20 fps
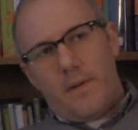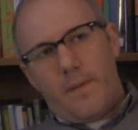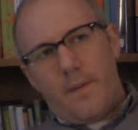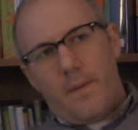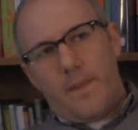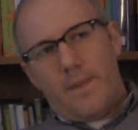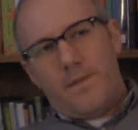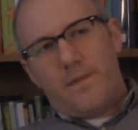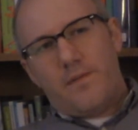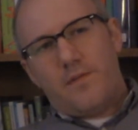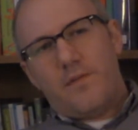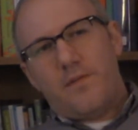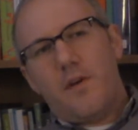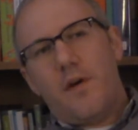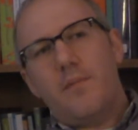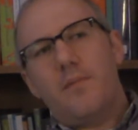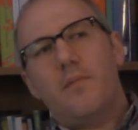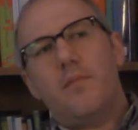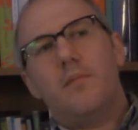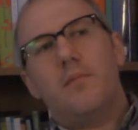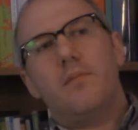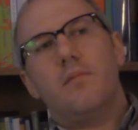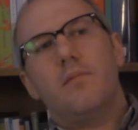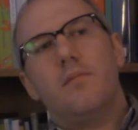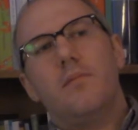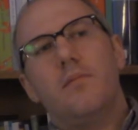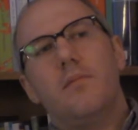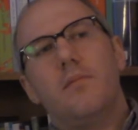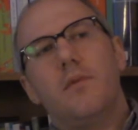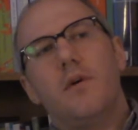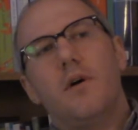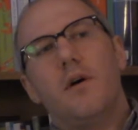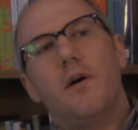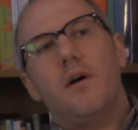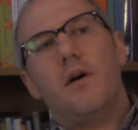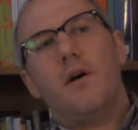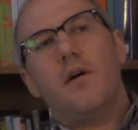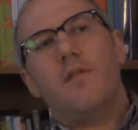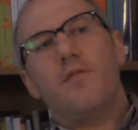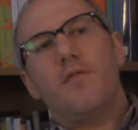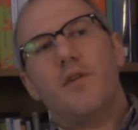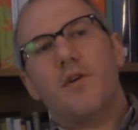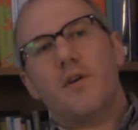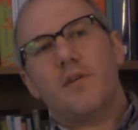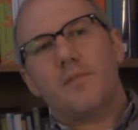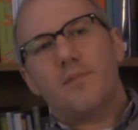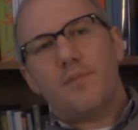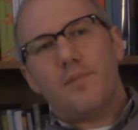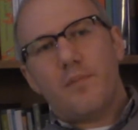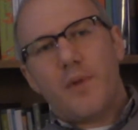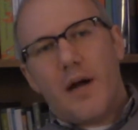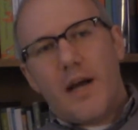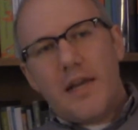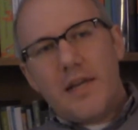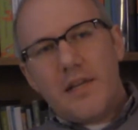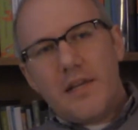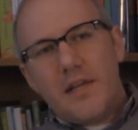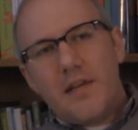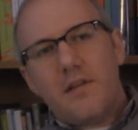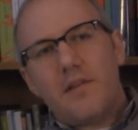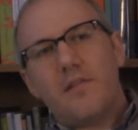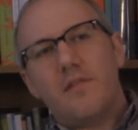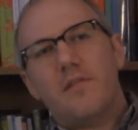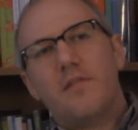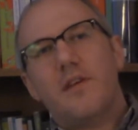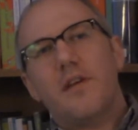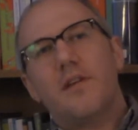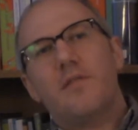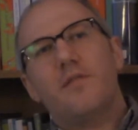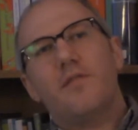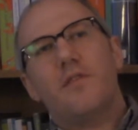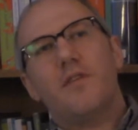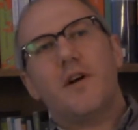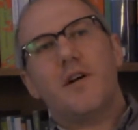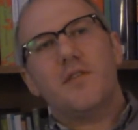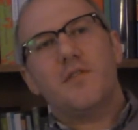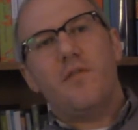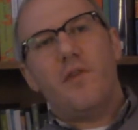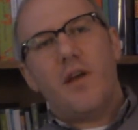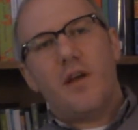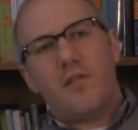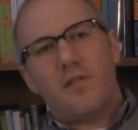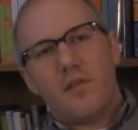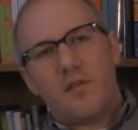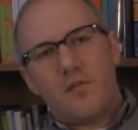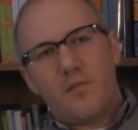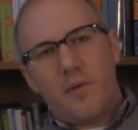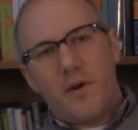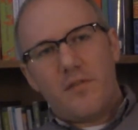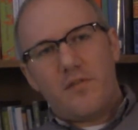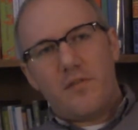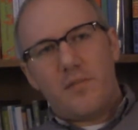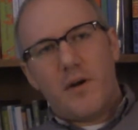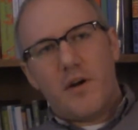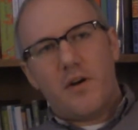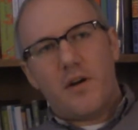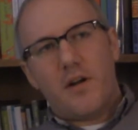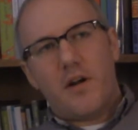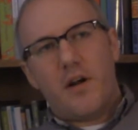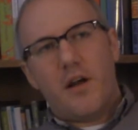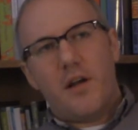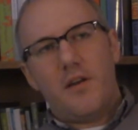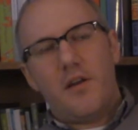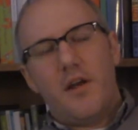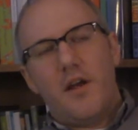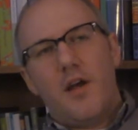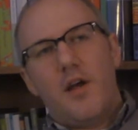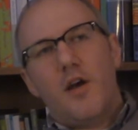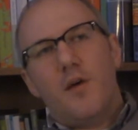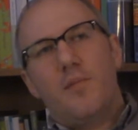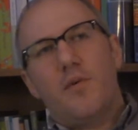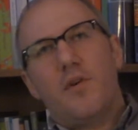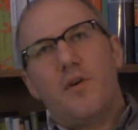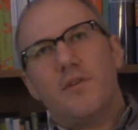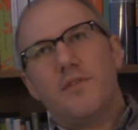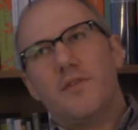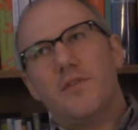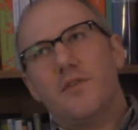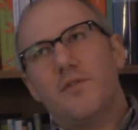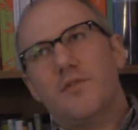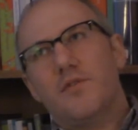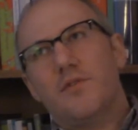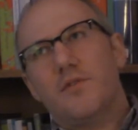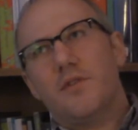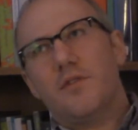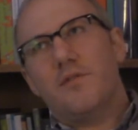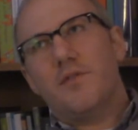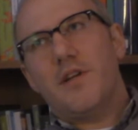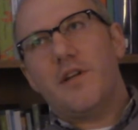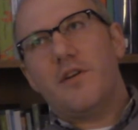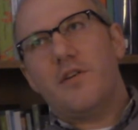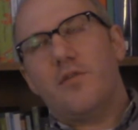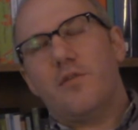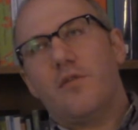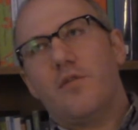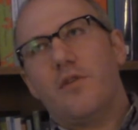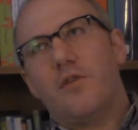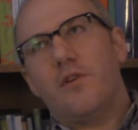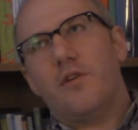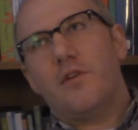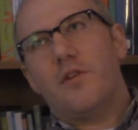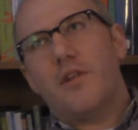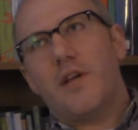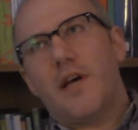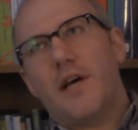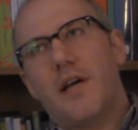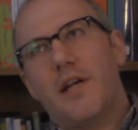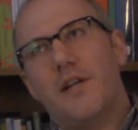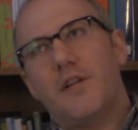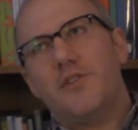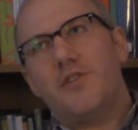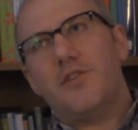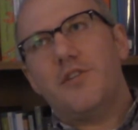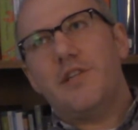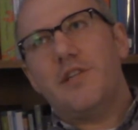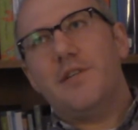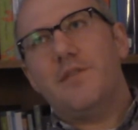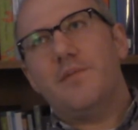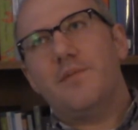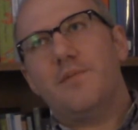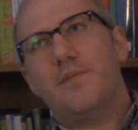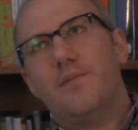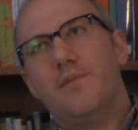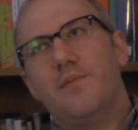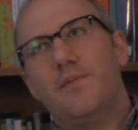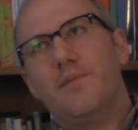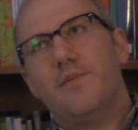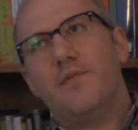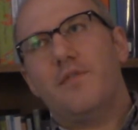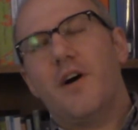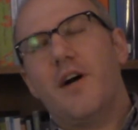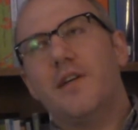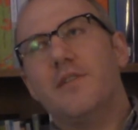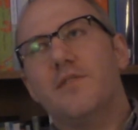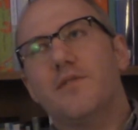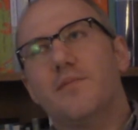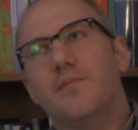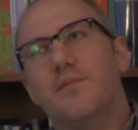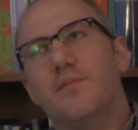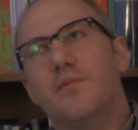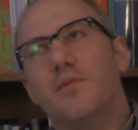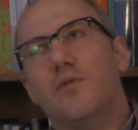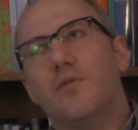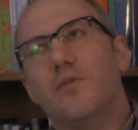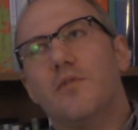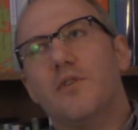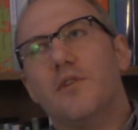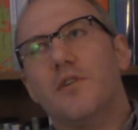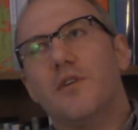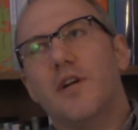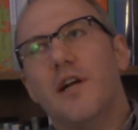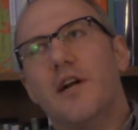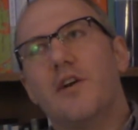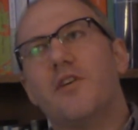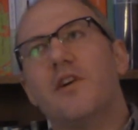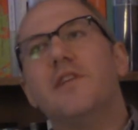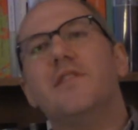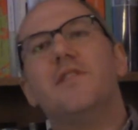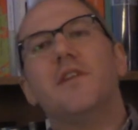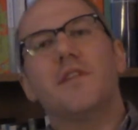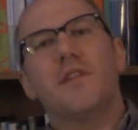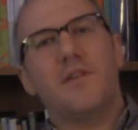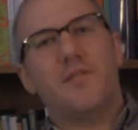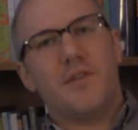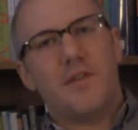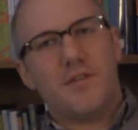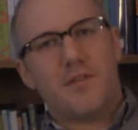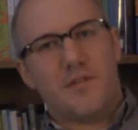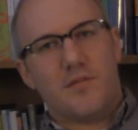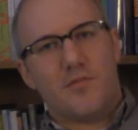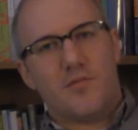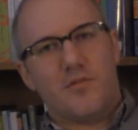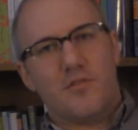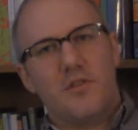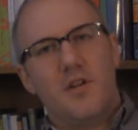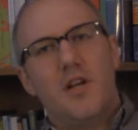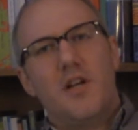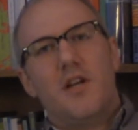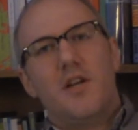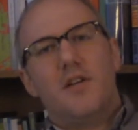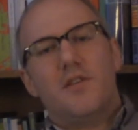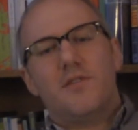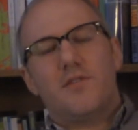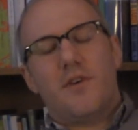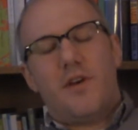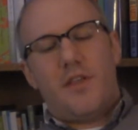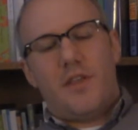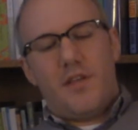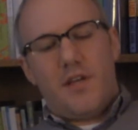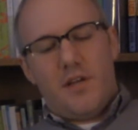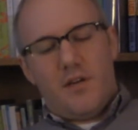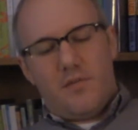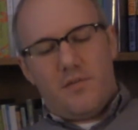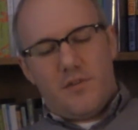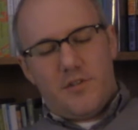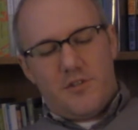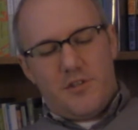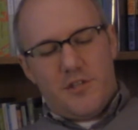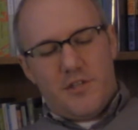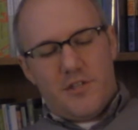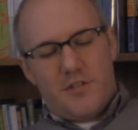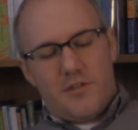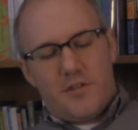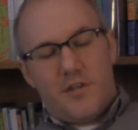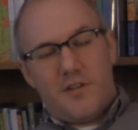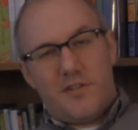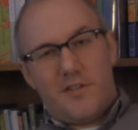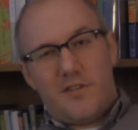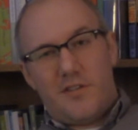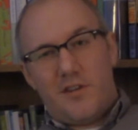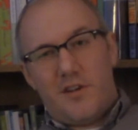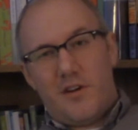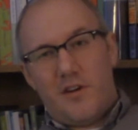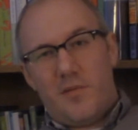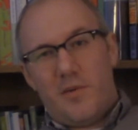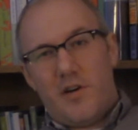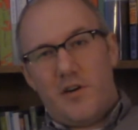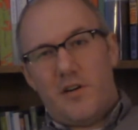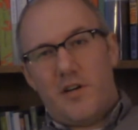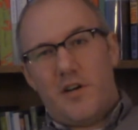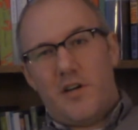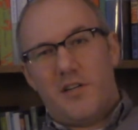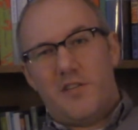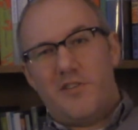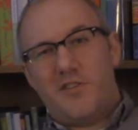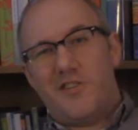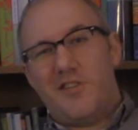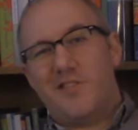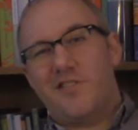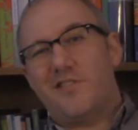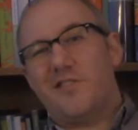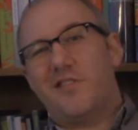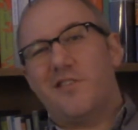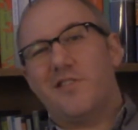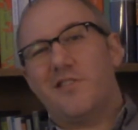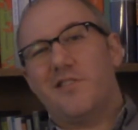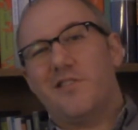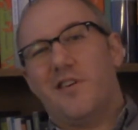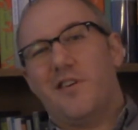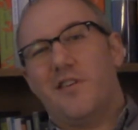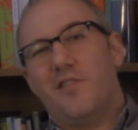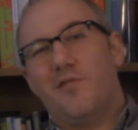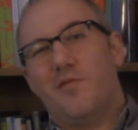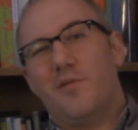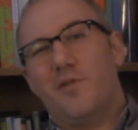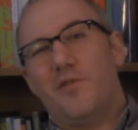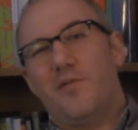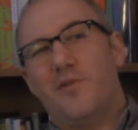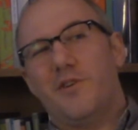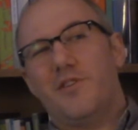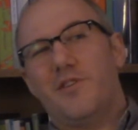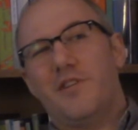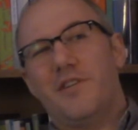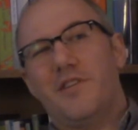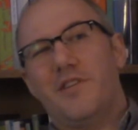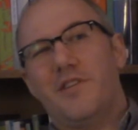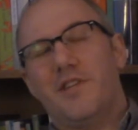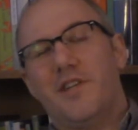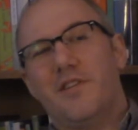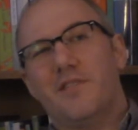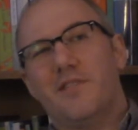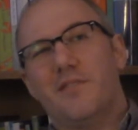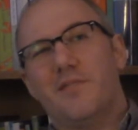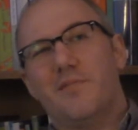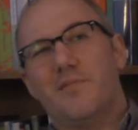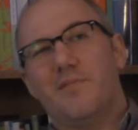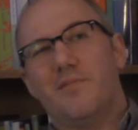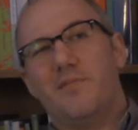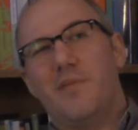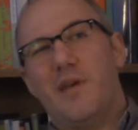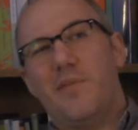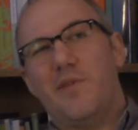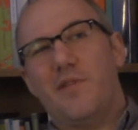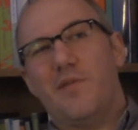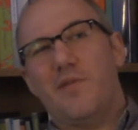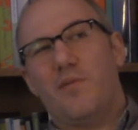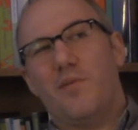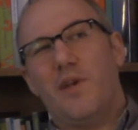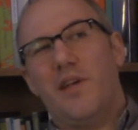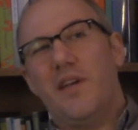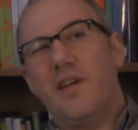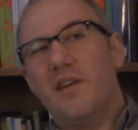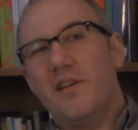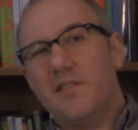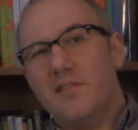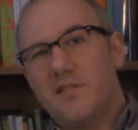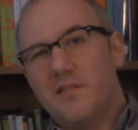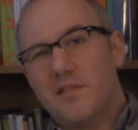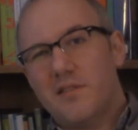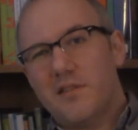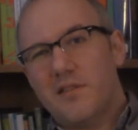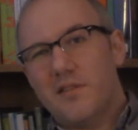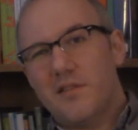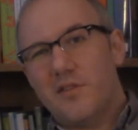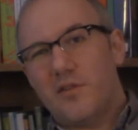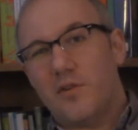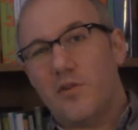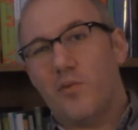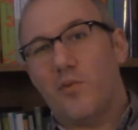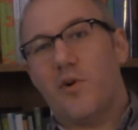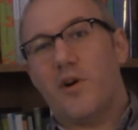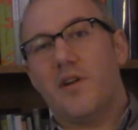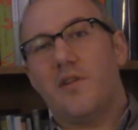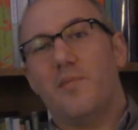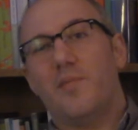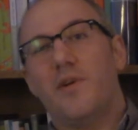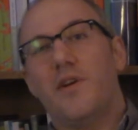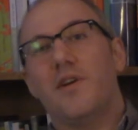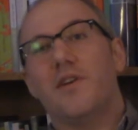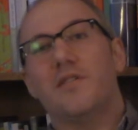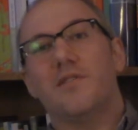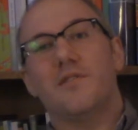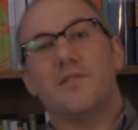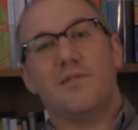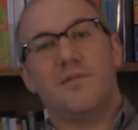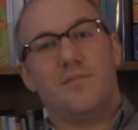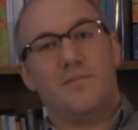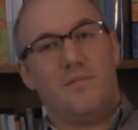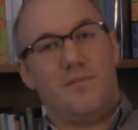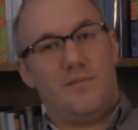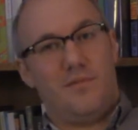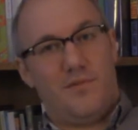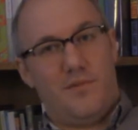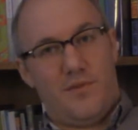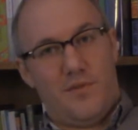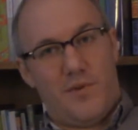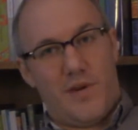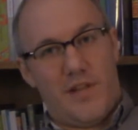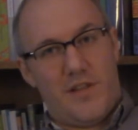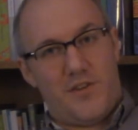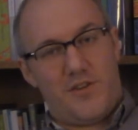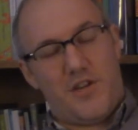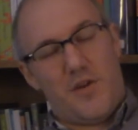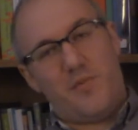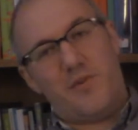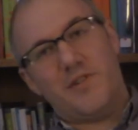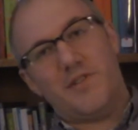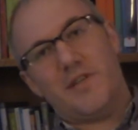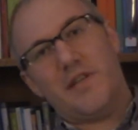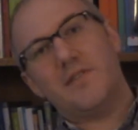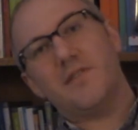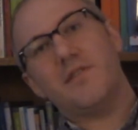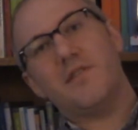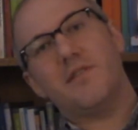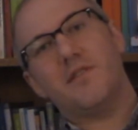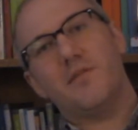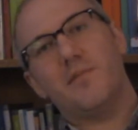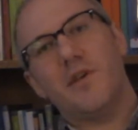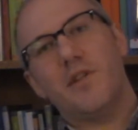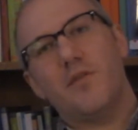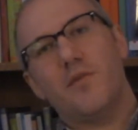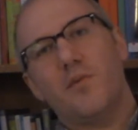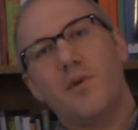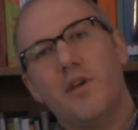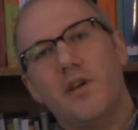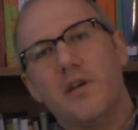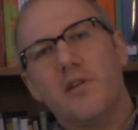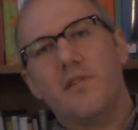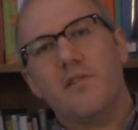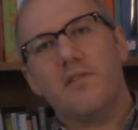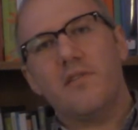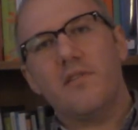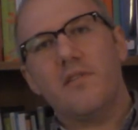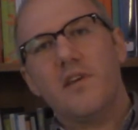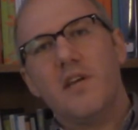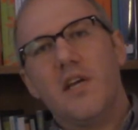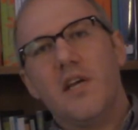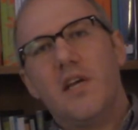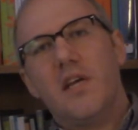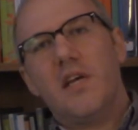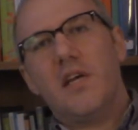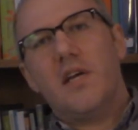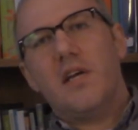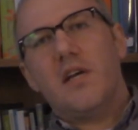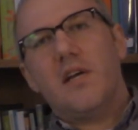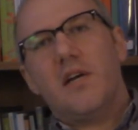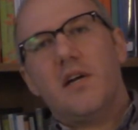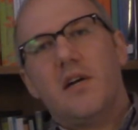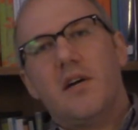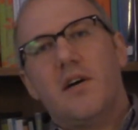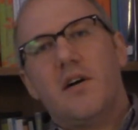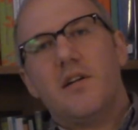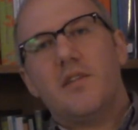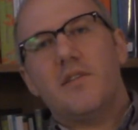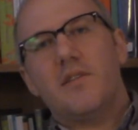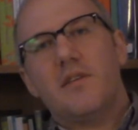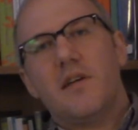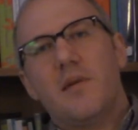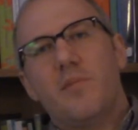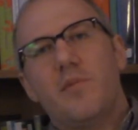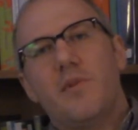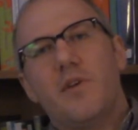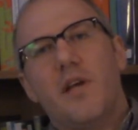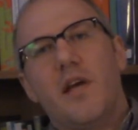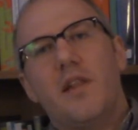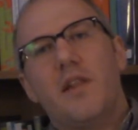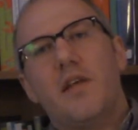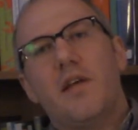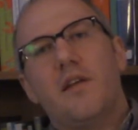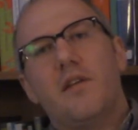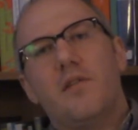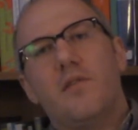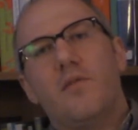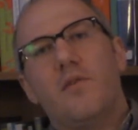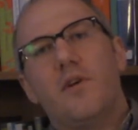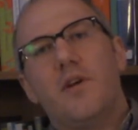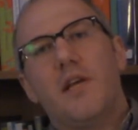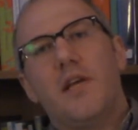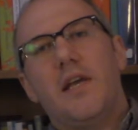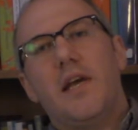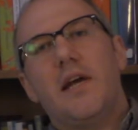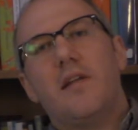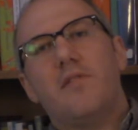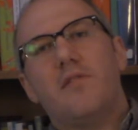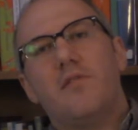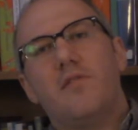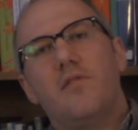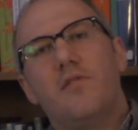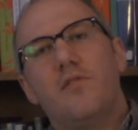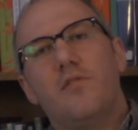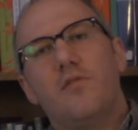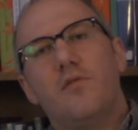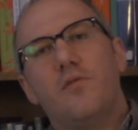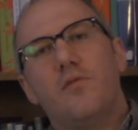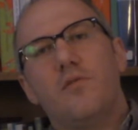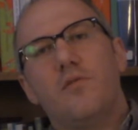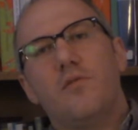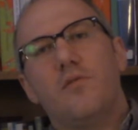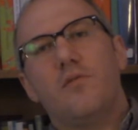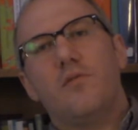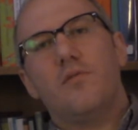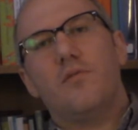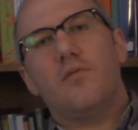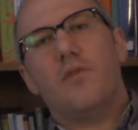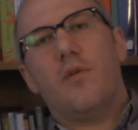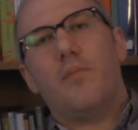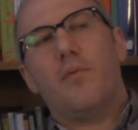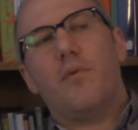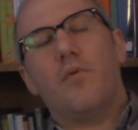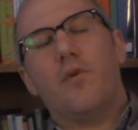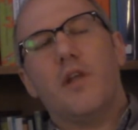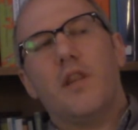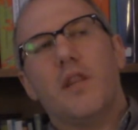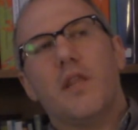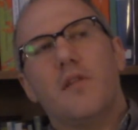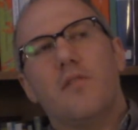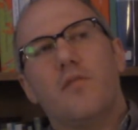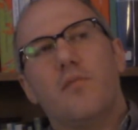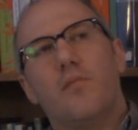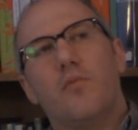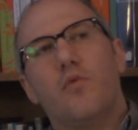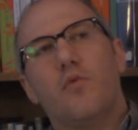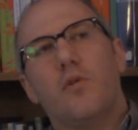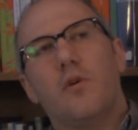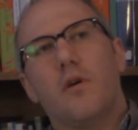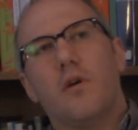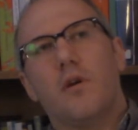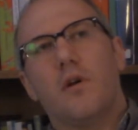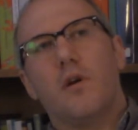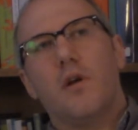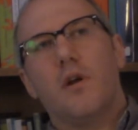some of the ideas that philosophy has expressed about God, but also sort of in an order that she finds more increasingly reasonable. So I think when she starts to talk about God, she starts off with what she thinks is maybe the weakest, or what appears, the way that she presents it, to be the weakest concept, and then gets to a point that's more,